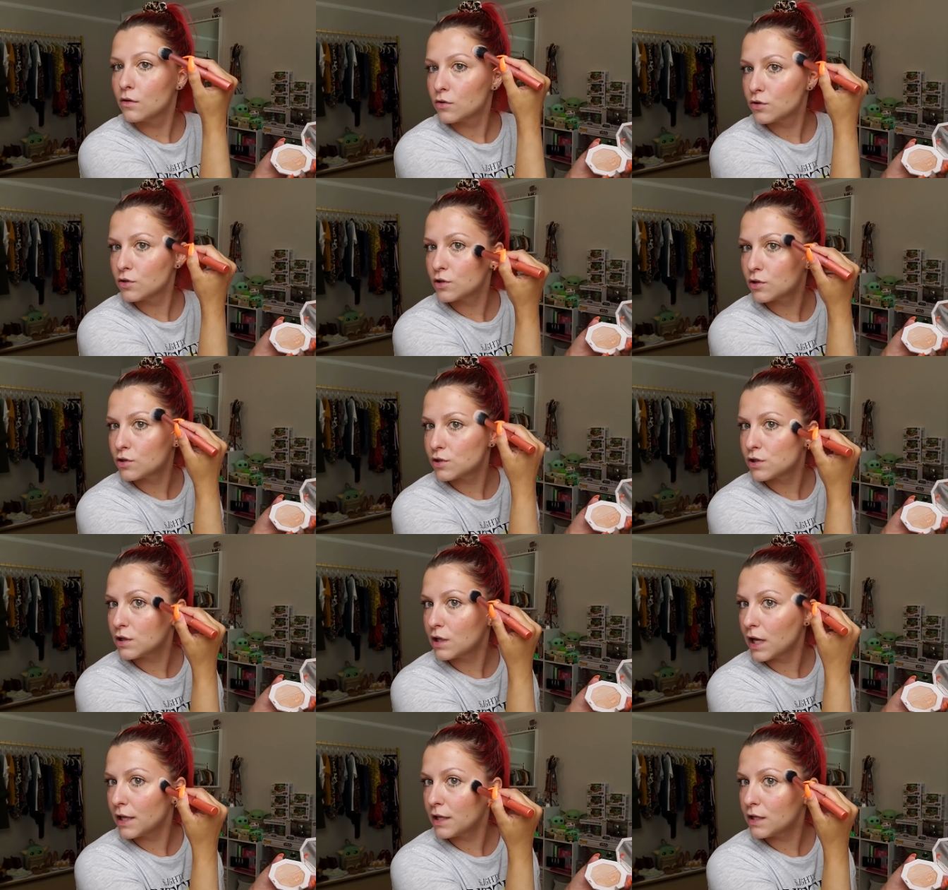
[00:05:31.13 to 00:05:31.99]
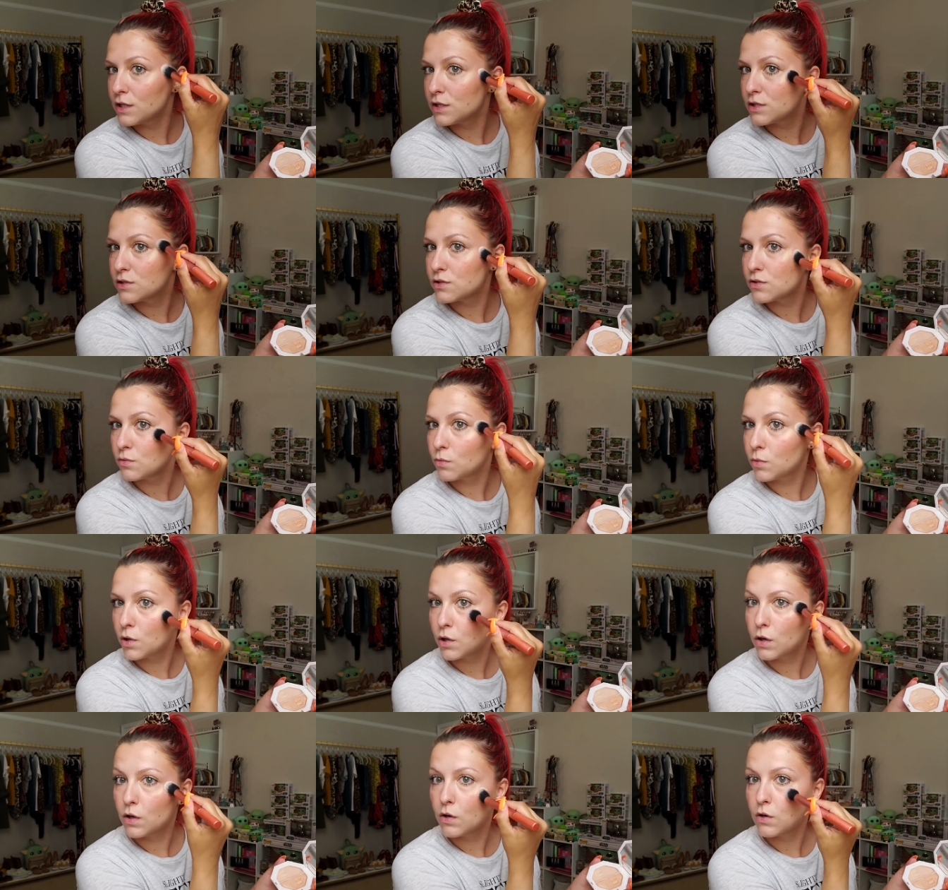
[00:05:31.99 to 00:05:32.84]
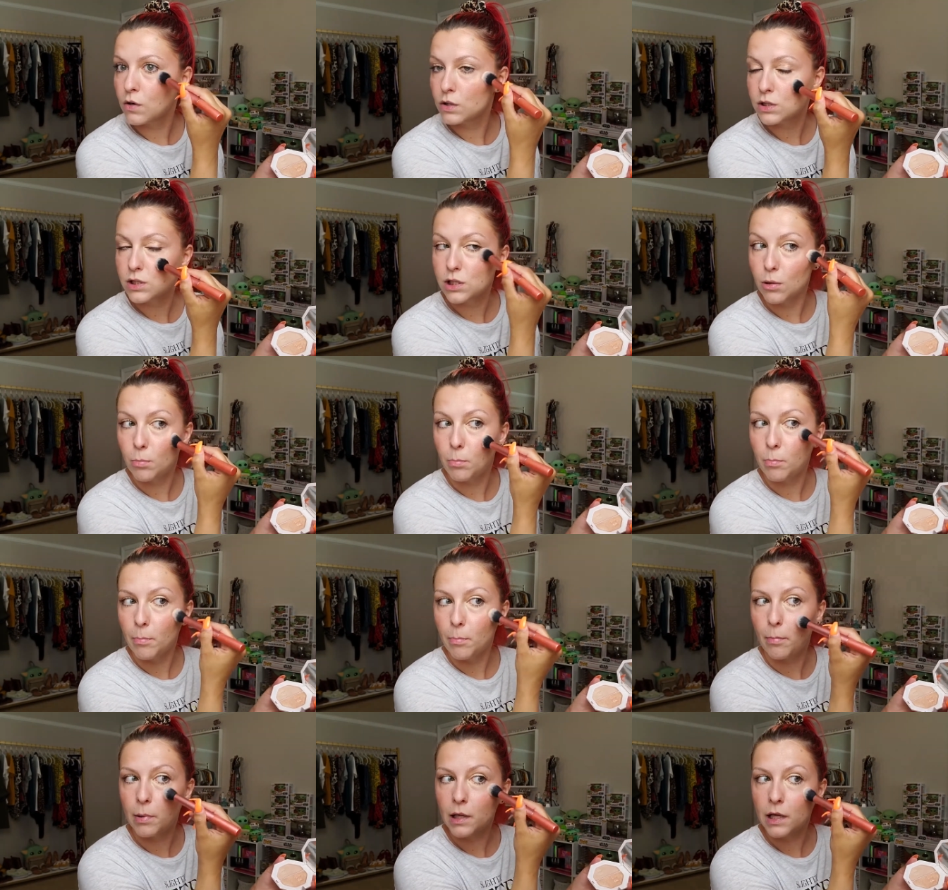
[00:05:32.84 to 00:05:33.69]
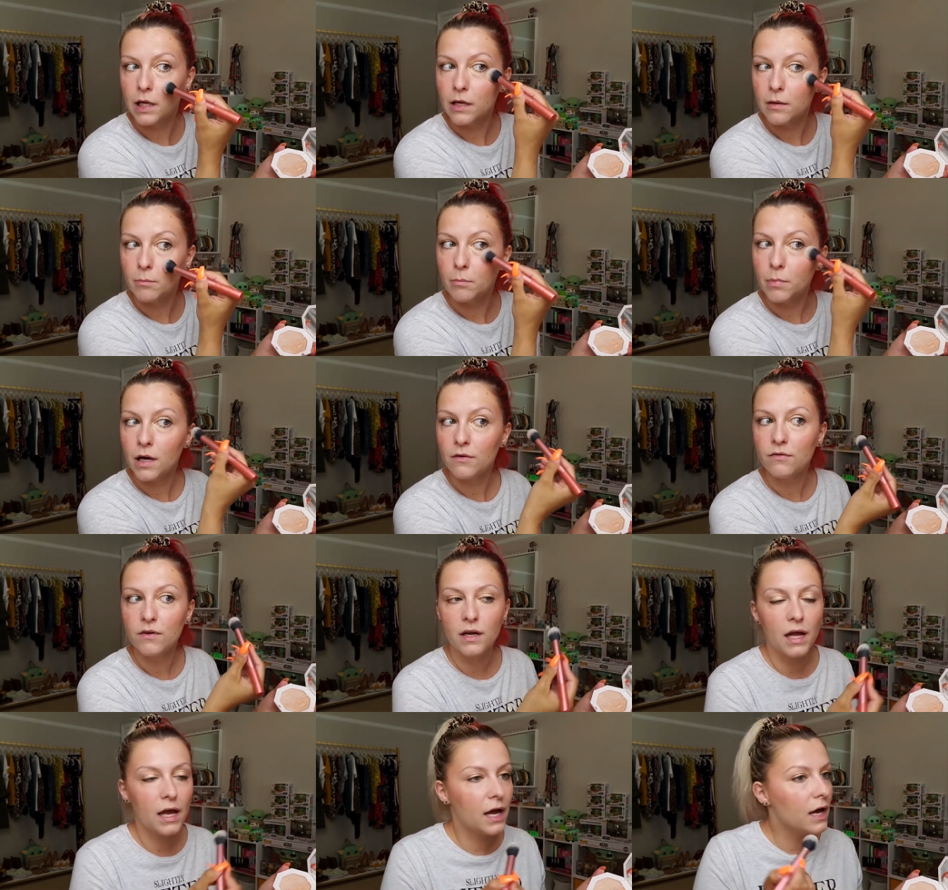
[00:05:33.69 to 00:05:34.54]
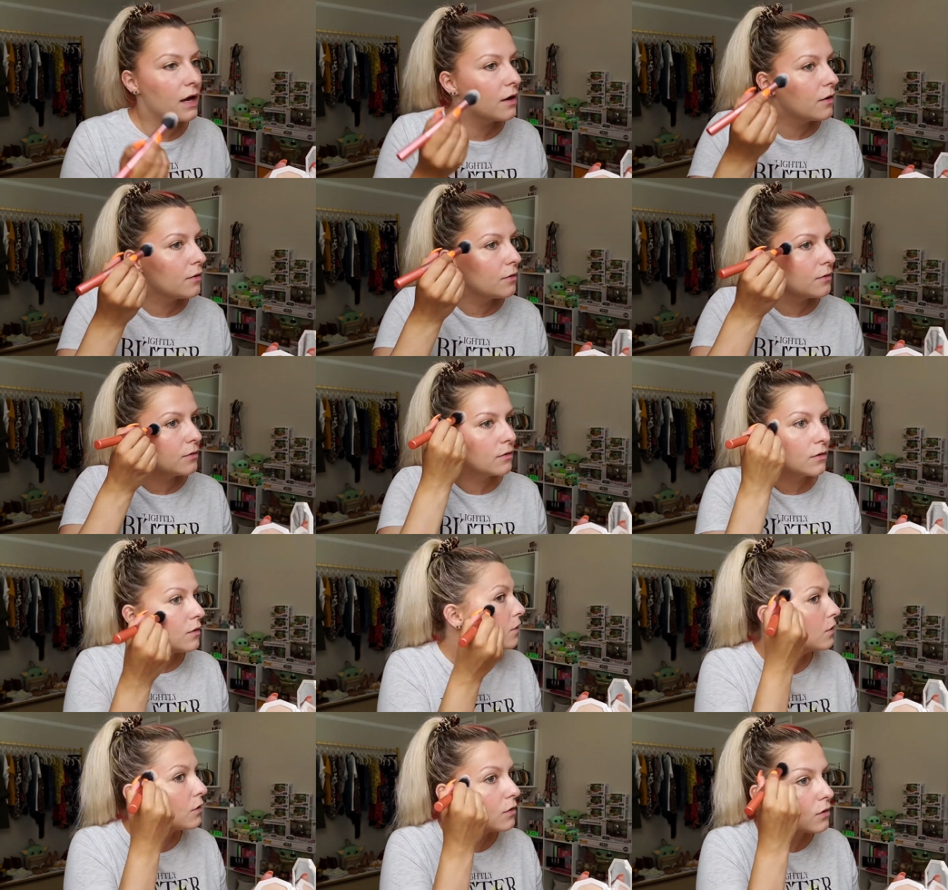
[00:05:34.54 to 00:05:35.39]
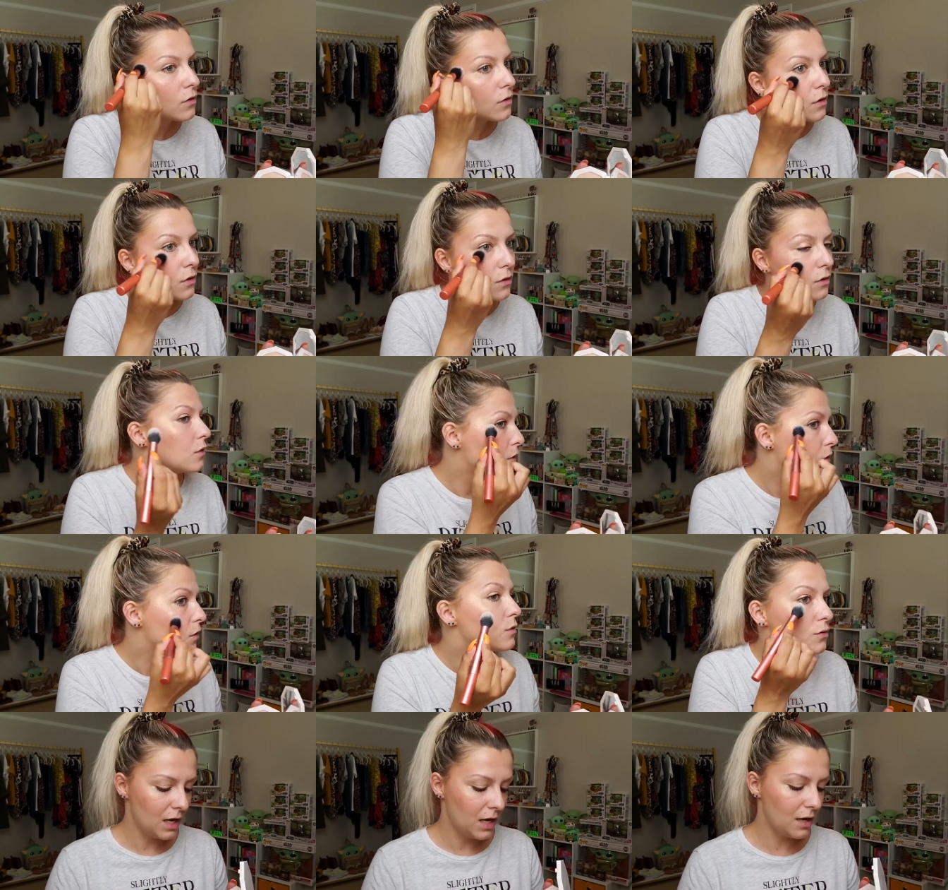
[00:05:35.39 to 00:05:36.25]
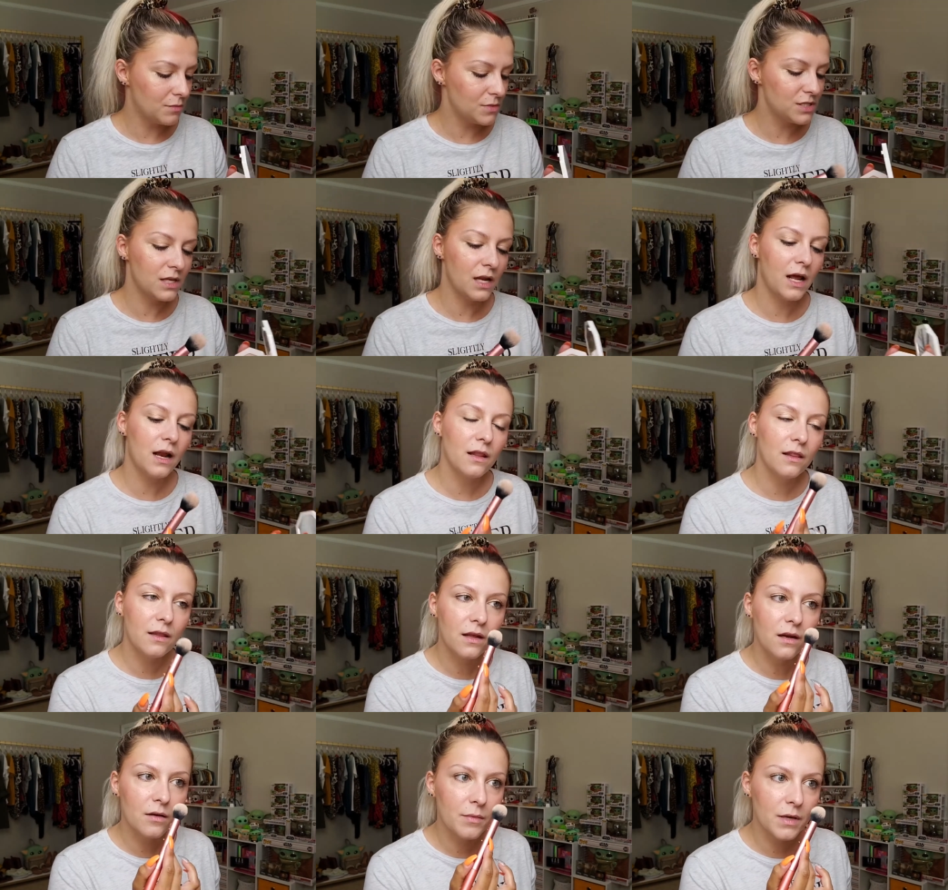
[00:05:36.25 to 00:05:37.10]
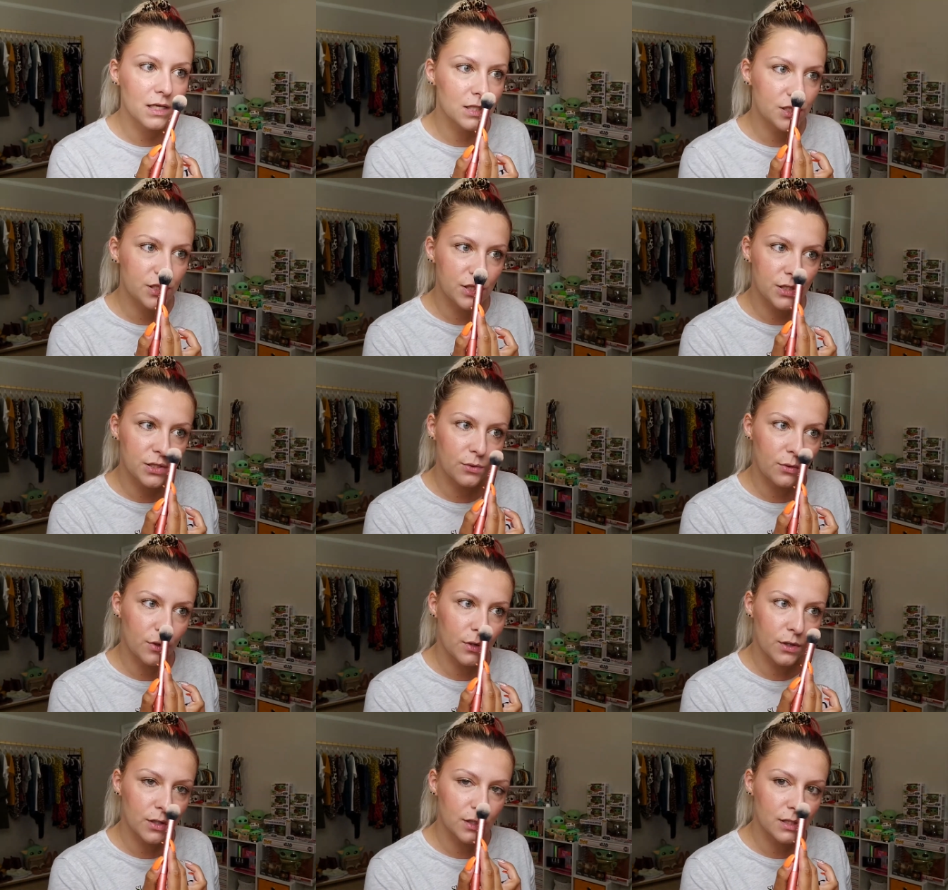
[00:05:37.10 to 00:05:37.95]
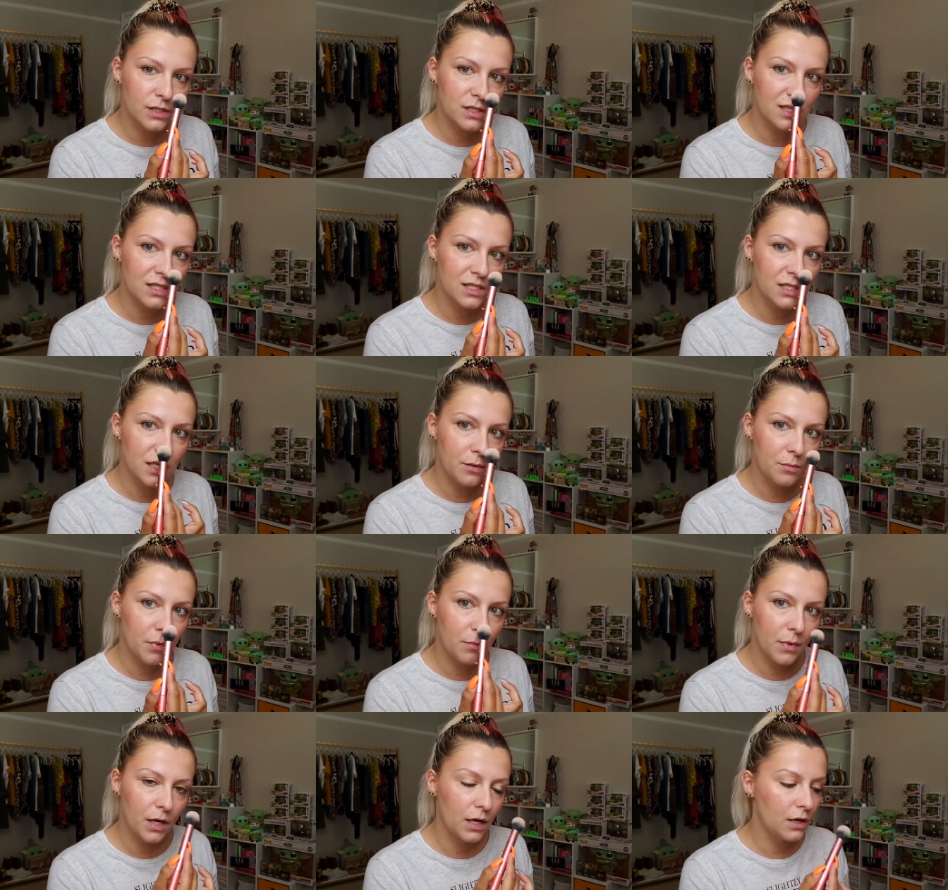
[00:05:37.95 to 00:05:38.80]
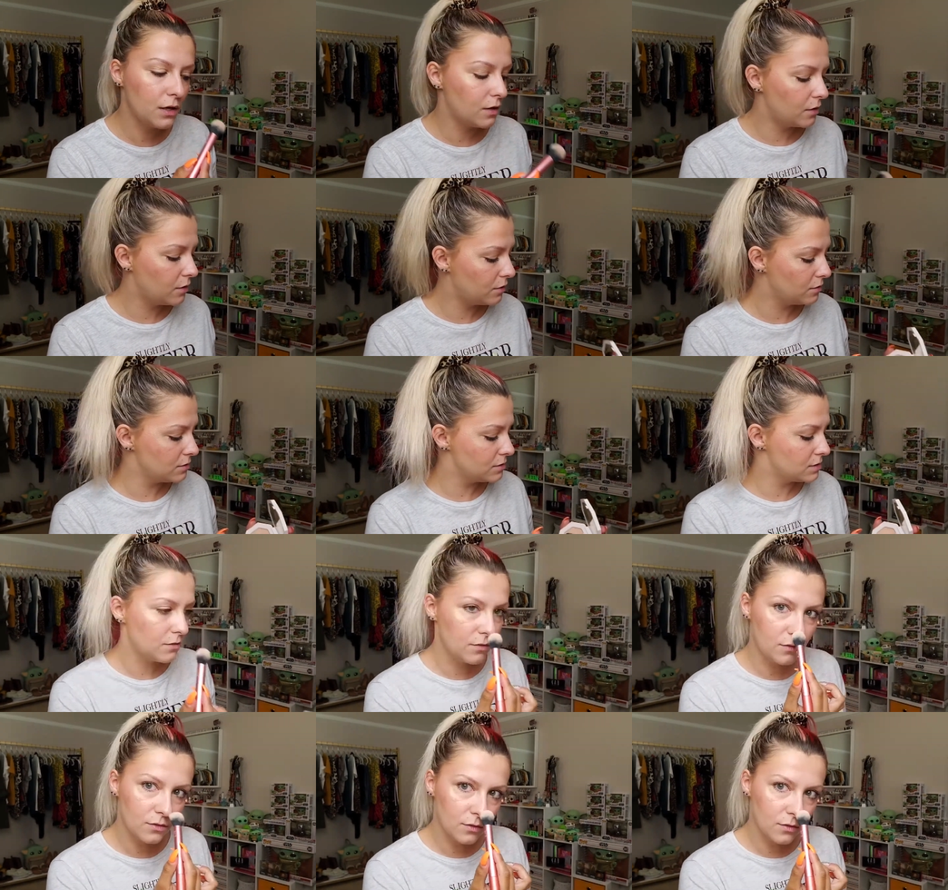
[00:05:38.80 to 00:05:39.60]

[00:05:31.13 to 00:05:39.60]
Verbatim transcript: Just lightly swirl to blend and buff it out. And I'm just gonna add a little bit towards the tip of my nose